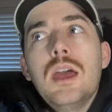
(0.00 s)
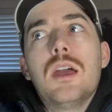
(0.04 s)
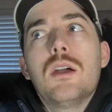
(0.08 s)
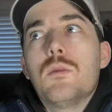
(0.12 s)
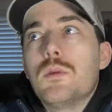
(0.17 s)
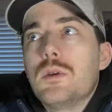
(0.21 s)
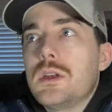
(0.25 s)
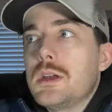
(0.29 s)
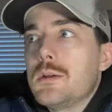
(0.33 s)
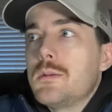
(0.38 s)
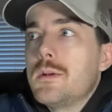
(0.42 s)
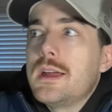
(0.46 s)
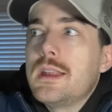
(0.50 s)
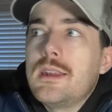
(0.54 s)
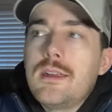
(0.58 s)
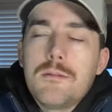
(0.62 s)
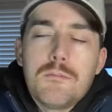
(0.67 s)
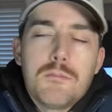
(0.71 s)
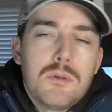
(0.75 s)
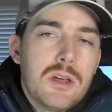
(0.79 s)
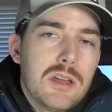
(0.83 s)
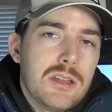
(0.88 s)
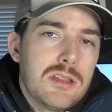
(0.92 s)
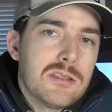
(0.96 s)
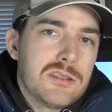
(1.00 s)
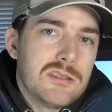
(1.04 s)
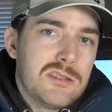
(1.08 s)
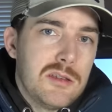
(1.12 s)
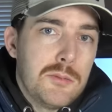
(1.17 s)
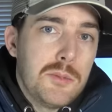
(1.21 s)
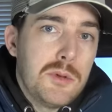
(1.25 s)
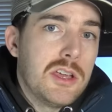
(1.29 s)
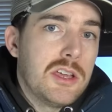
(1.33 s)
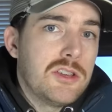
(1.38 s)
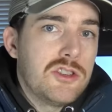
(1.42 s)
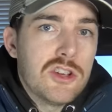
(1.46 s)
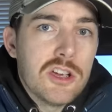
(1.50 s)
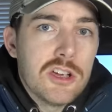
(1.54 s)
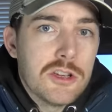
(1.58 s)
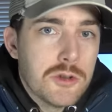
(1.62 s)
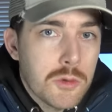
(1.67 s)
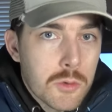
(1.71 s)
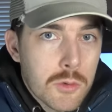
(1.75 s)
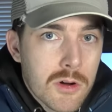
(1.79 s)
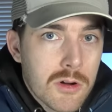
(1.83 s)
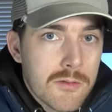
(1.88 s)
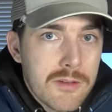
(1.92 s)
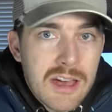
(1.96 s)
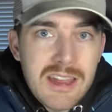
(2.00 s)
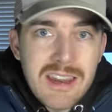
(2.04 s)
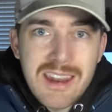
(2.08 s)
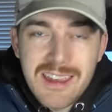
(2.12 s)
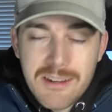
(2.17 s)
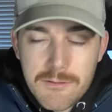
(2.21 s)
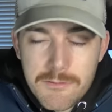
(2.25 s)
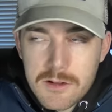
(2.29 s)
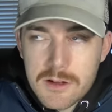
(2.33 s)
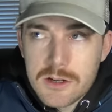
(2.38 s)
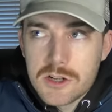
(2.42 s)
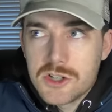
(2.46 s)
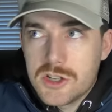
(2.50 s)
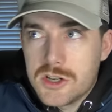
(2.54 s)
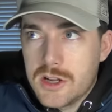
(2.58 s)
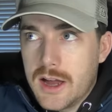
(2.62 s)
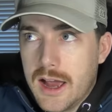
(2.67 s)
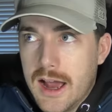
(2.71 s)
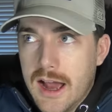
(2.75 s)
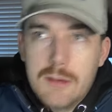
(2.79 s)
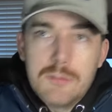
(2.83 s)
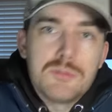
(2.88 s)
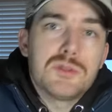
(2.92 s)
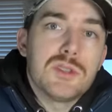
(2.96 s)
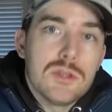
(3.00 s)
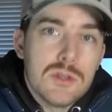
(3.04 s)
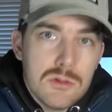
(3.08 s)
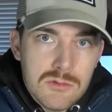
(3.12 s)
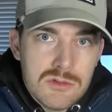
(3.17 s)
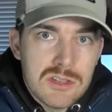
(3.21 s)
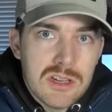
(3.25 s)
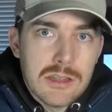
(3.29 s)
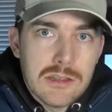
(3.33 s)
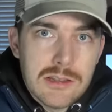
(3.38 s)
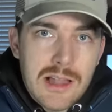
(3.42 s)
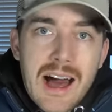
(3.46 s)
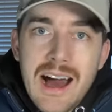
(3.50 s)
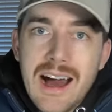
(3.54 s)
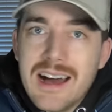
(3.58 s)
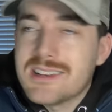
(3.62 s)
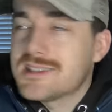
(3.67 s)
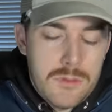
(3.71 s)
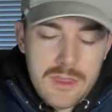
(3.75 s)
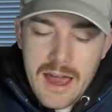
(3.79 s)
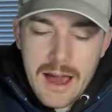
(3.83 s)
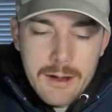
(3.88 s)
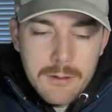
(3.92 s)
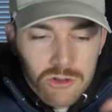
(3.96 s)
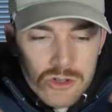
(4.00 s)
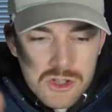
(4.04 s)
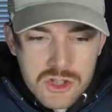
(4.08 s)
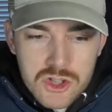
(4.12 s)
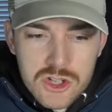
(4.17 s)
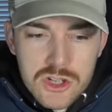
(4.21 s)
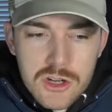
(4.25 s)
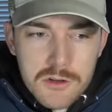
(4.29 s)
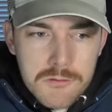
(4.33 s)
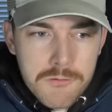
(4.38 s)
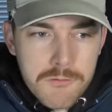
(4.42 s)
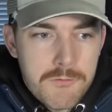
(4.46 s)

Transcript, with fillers: when he went and played in the CPJ Tour event and finished absolute dead last, that was just